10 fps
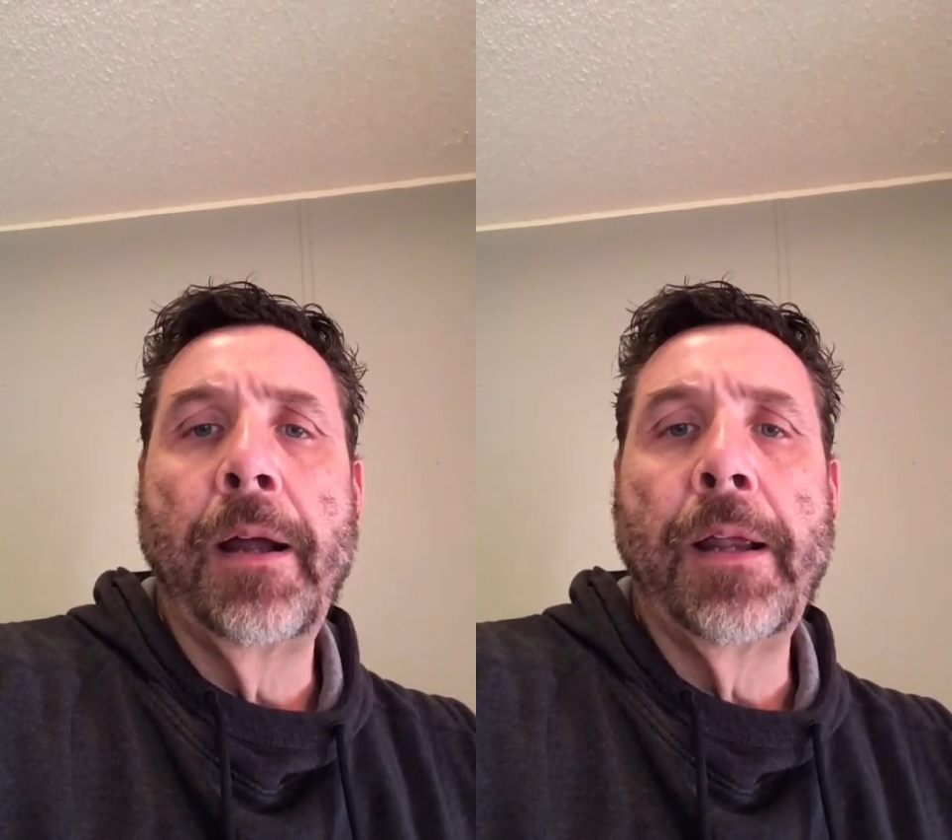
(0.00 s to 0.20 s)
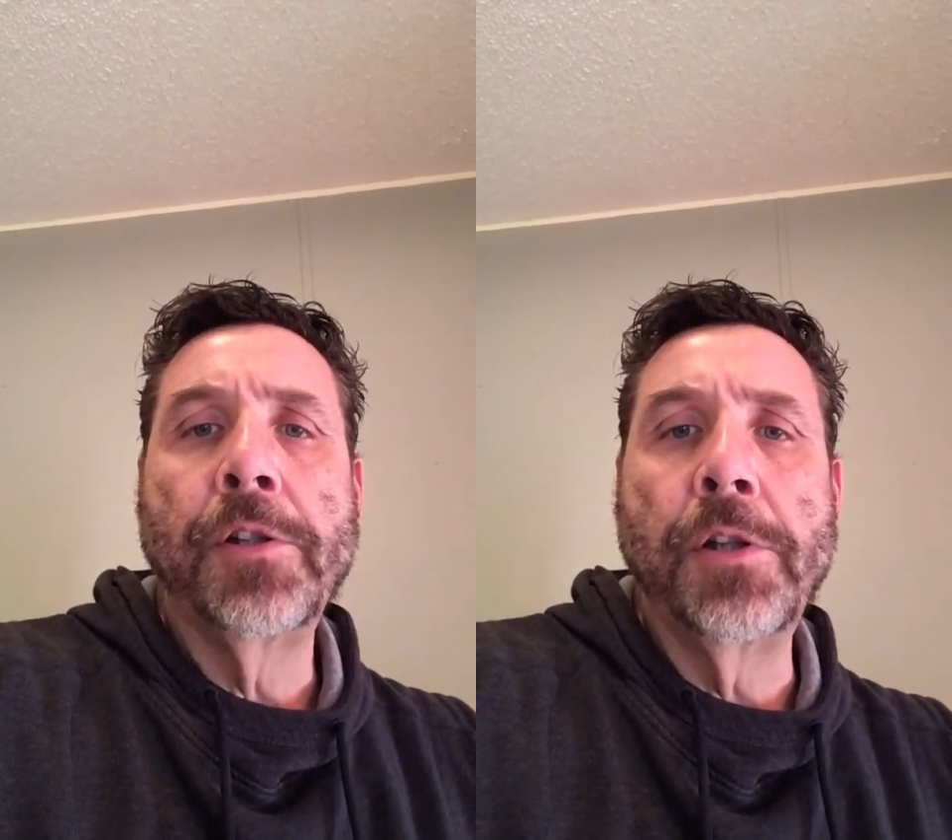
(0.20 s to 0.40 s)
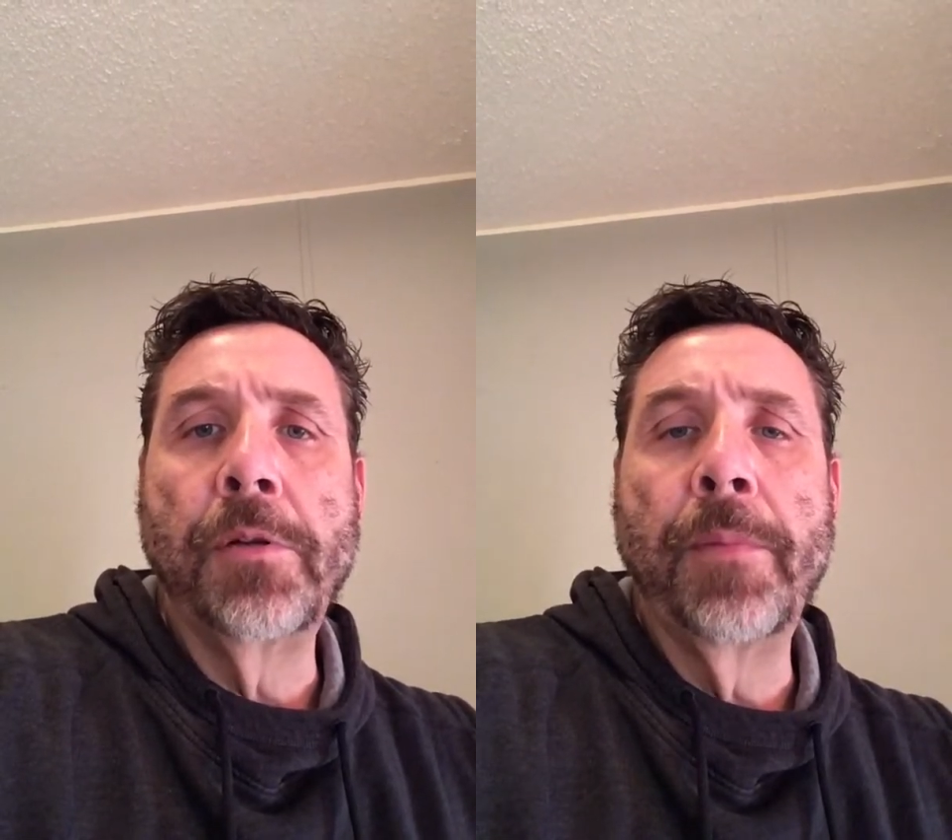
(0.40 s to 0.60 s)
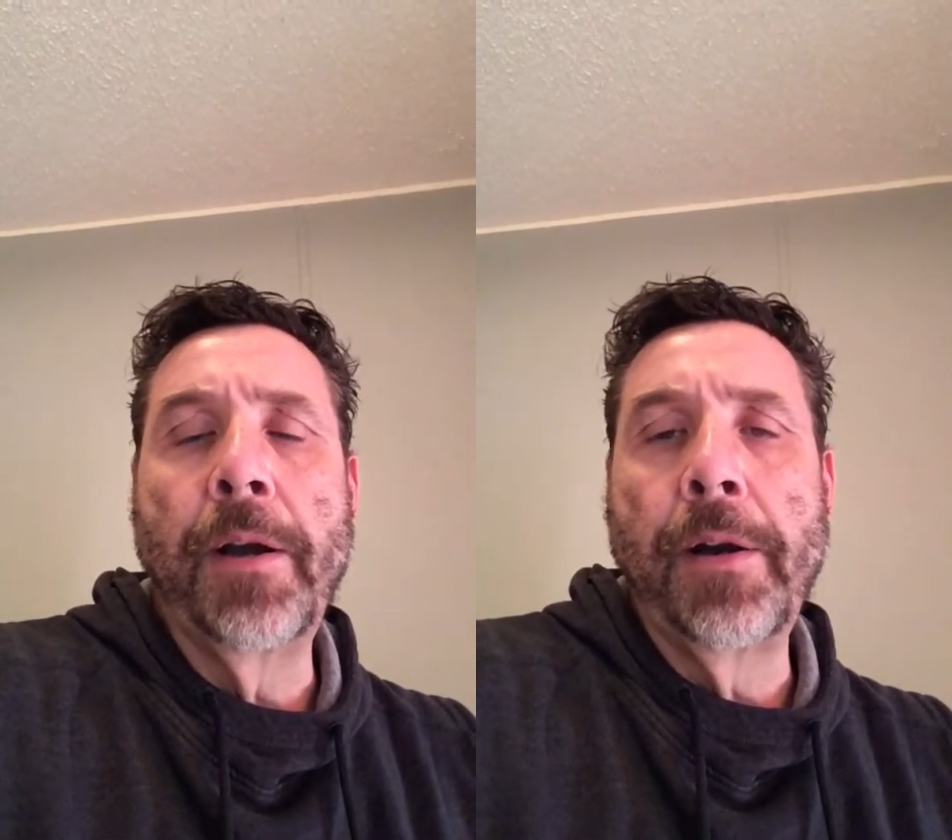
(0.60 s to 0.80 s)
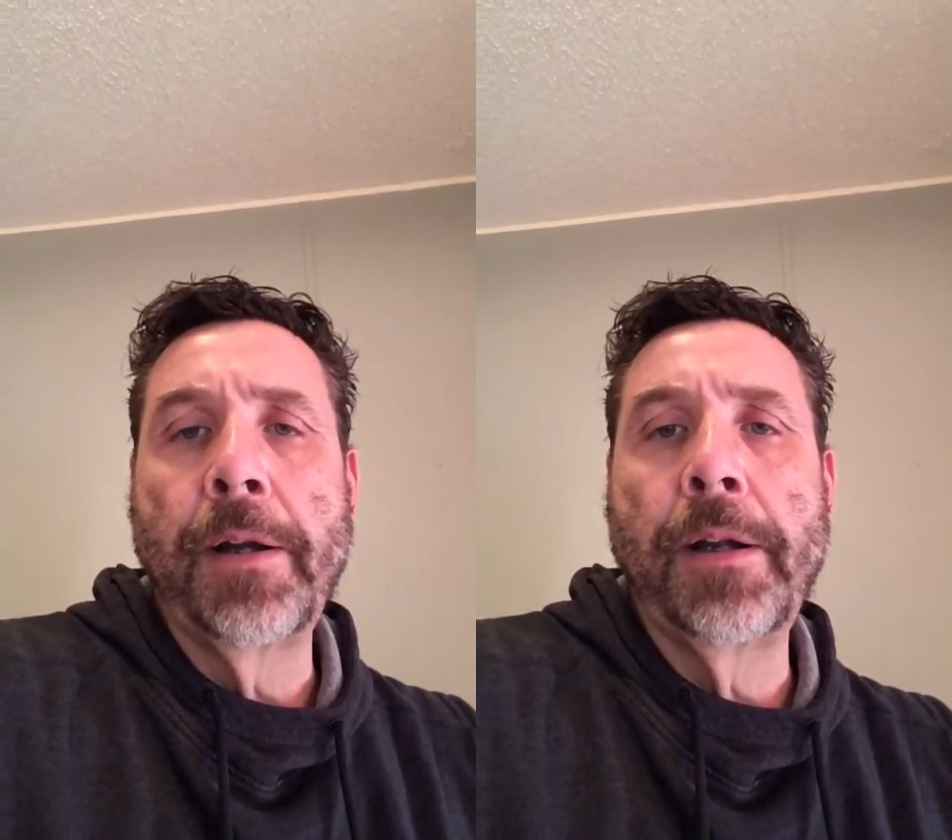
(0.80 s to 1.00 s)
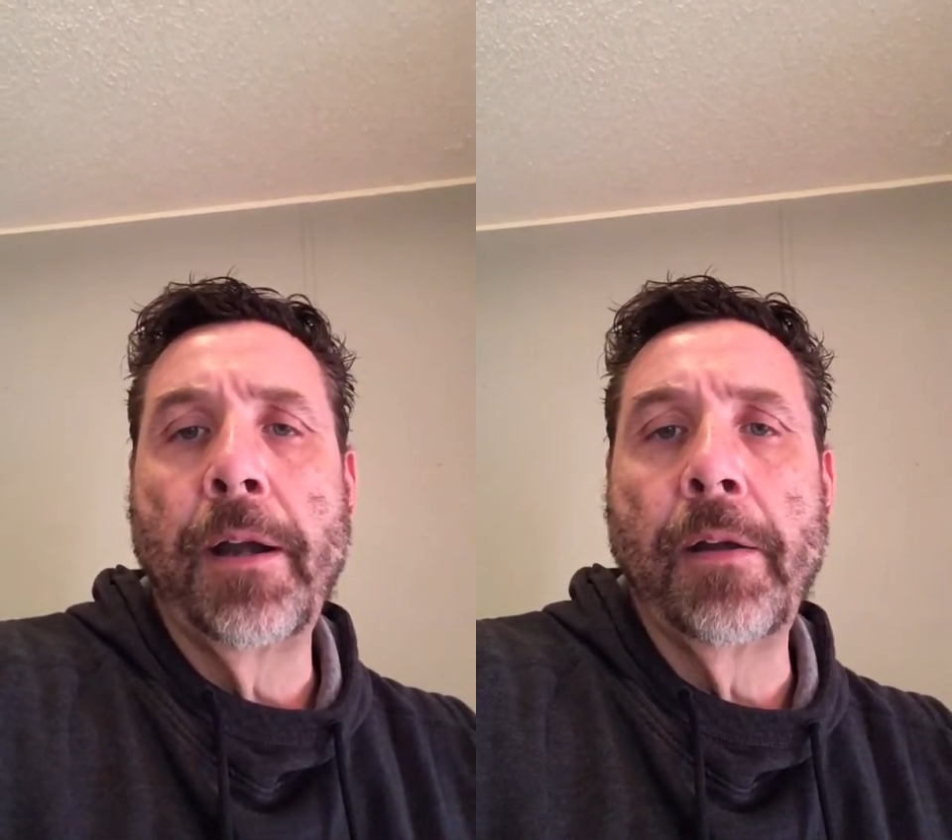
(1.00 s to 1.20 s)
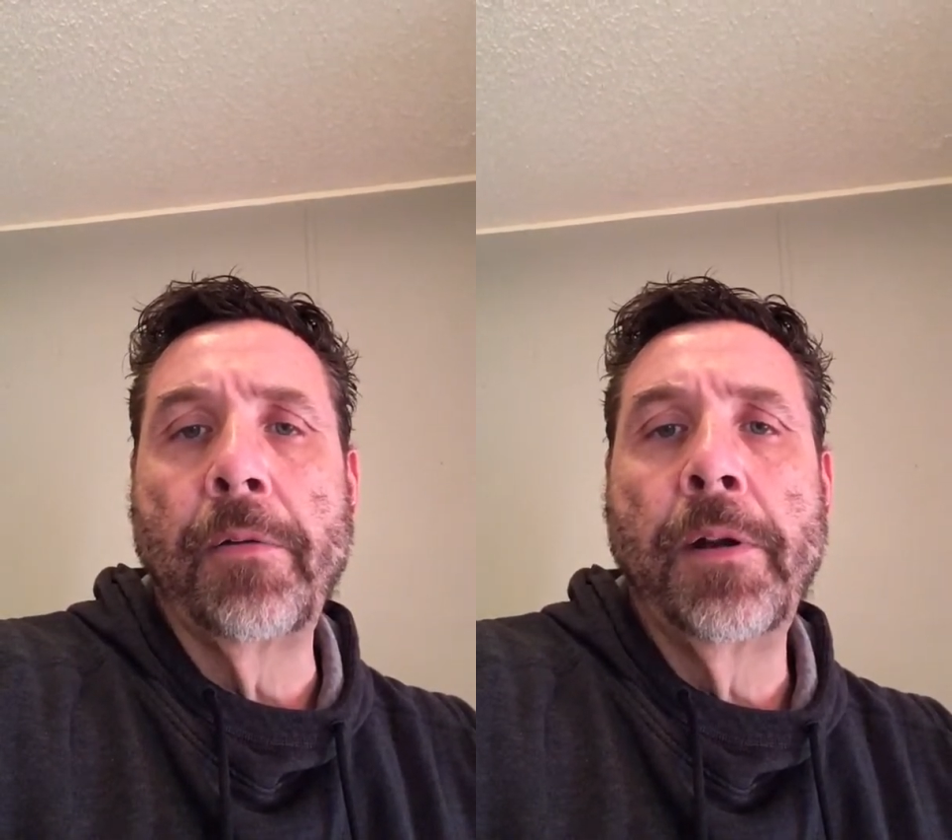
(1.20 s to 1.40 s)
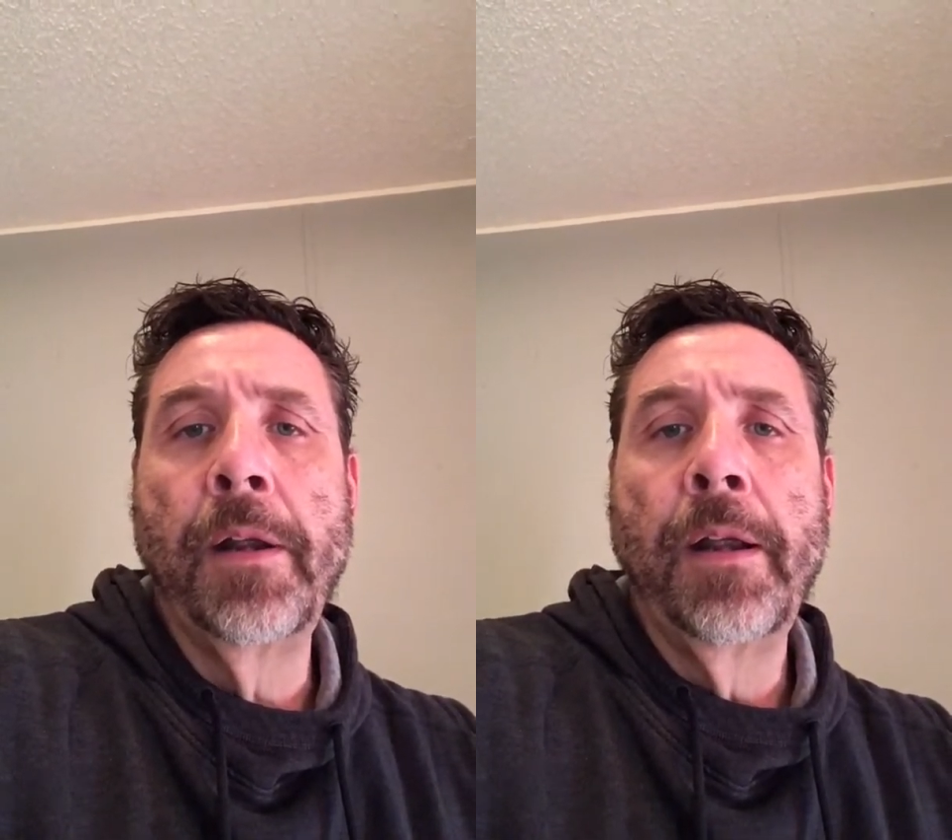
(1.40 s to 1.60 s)
Is a numeric
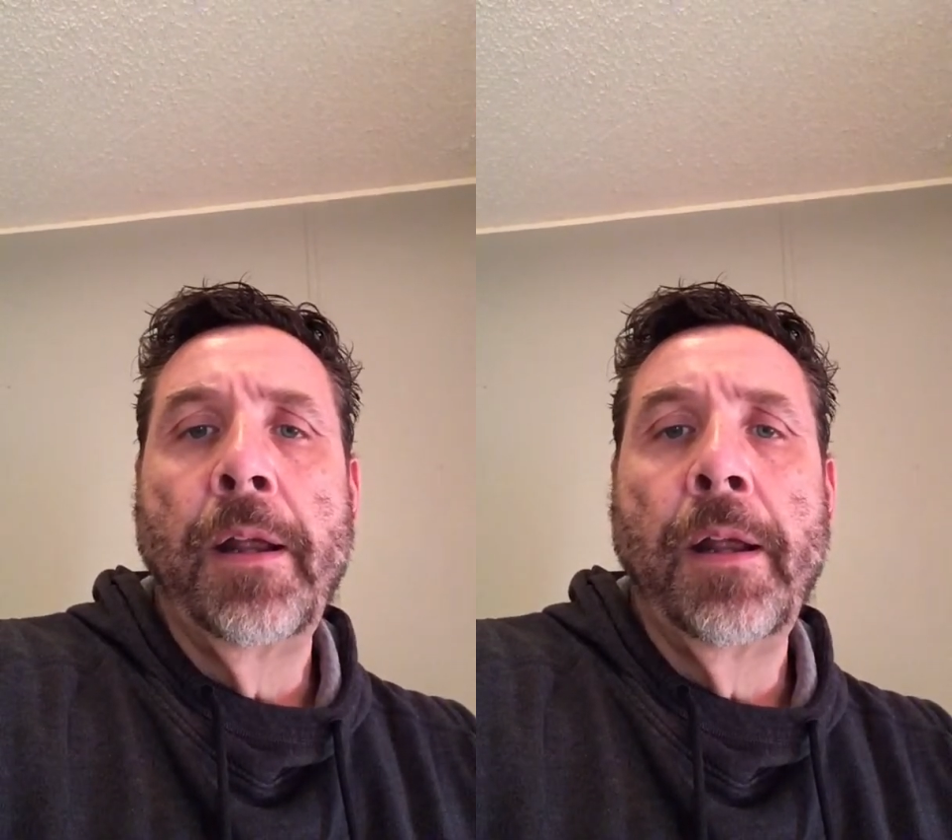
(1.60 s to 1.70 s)
code.